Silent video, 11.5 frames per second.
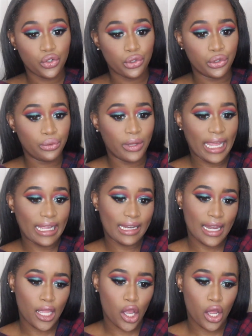true like
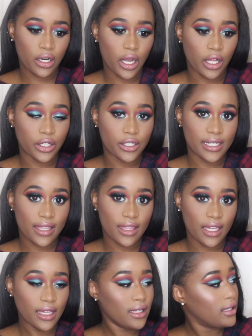neon colors, I
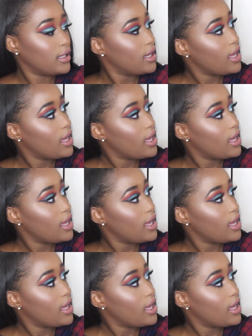think.